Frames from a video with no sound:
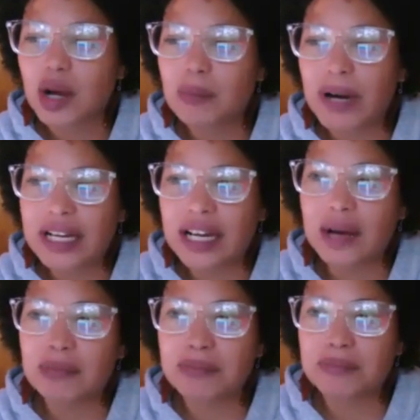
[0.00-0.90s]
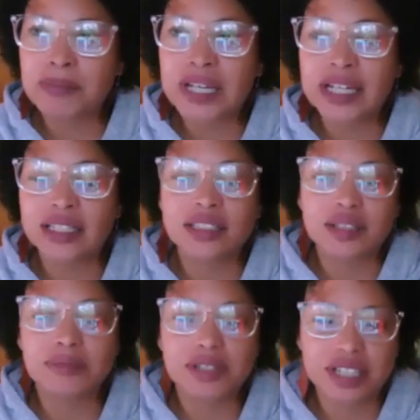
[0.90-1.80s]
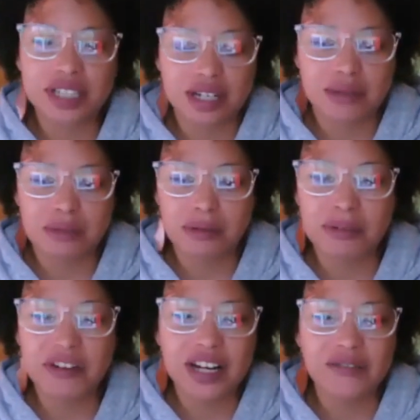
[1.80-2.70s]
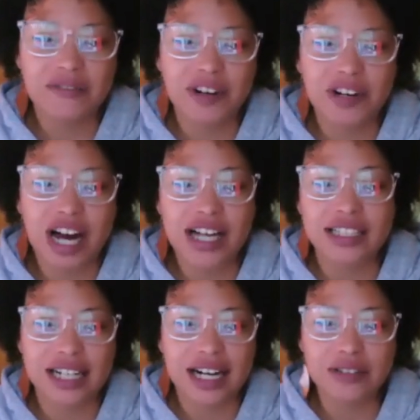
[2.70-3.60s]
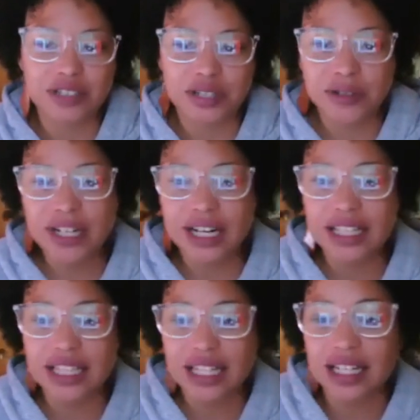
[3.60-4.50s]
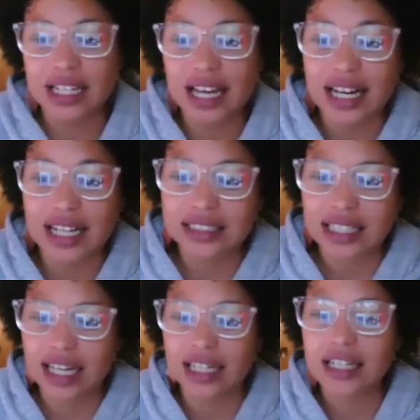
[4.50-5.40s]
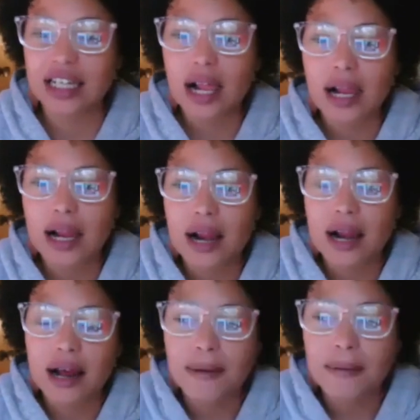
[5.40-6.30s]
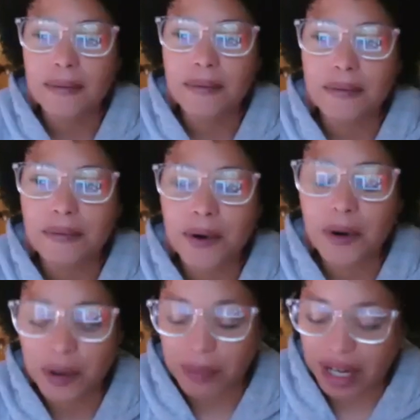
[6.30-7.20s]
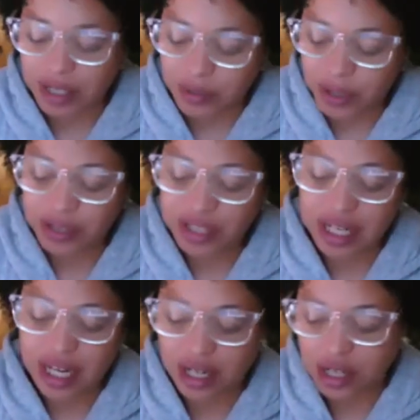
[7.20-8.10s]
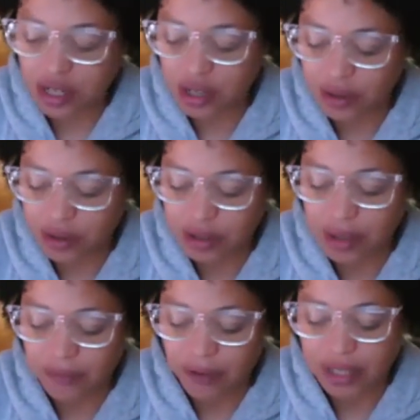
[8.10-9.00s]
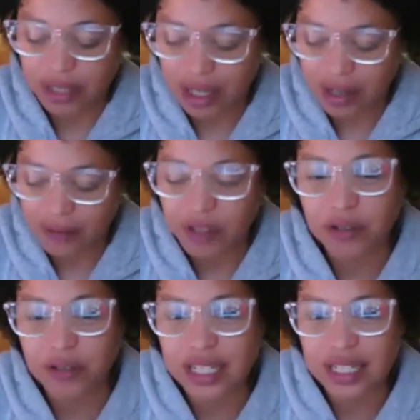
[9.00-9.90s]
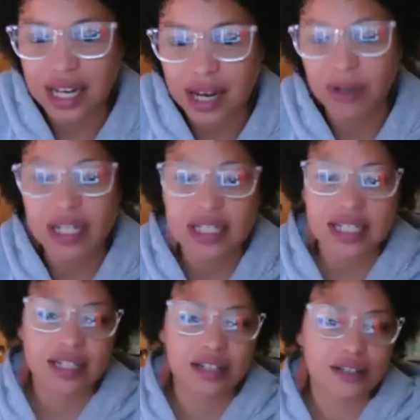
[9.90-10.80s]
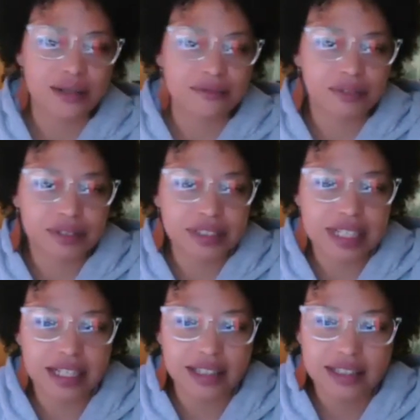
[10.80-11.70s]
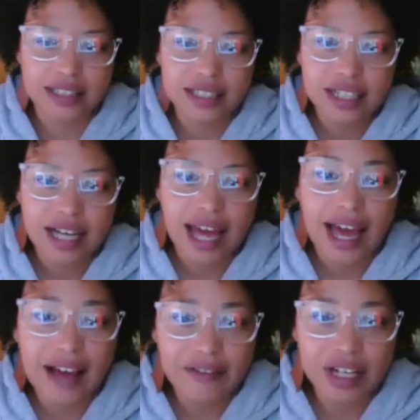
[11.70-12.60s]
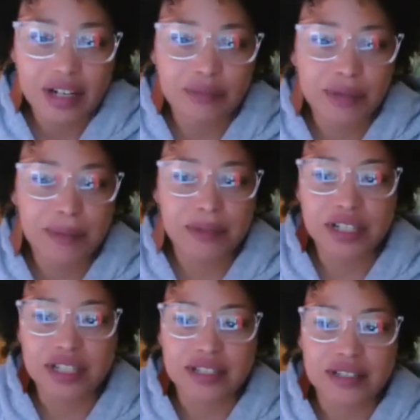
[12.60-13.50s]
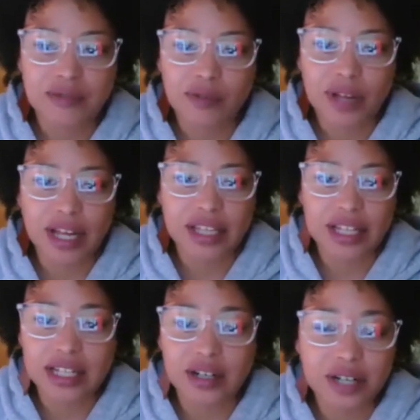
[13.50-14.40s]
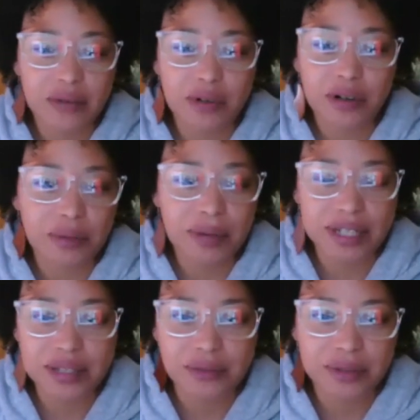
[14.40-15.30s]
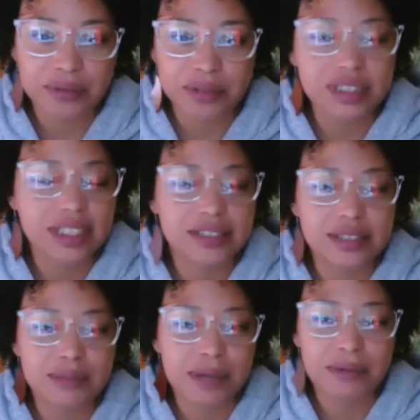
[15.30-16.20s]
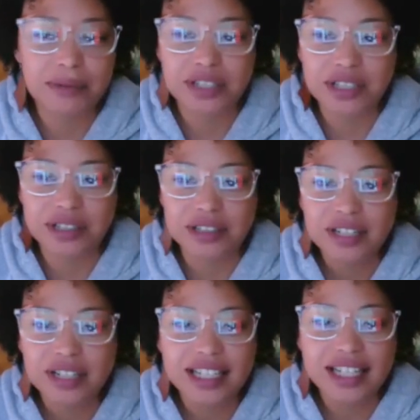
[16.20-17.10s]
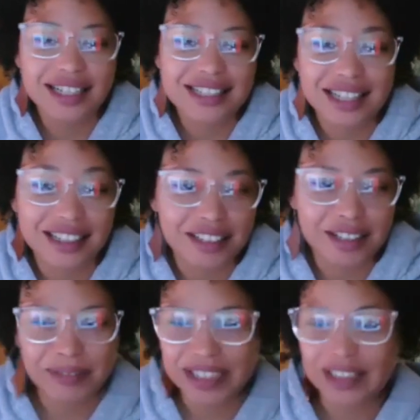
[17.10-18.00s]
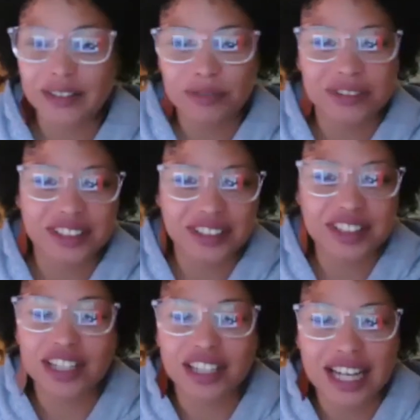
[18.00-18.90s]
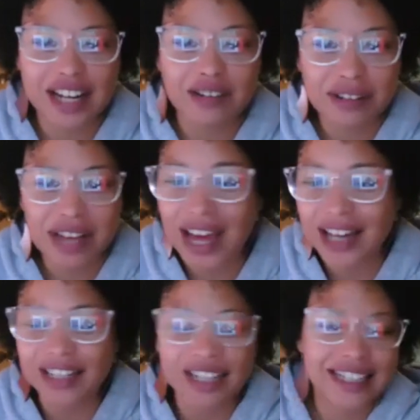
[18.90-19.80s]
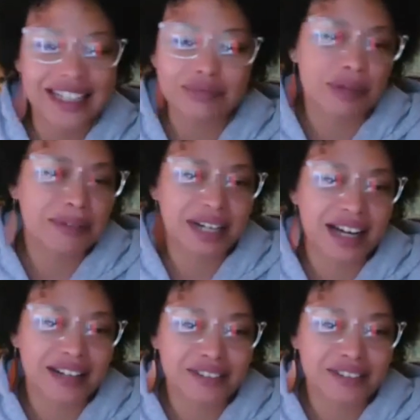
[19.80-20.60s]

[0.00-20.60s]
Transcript: by not being in community anymore? We've kind of forgotten how to. And I think, again, it's like going back to when you're saying, you know, there's some folks that have used this time wisely, and there's some folks that haven't, or maybe just like thinking, okay, we're going back to the real world now, so maybe we should get it together. I'm like, you're a little late. And I guess maybe not,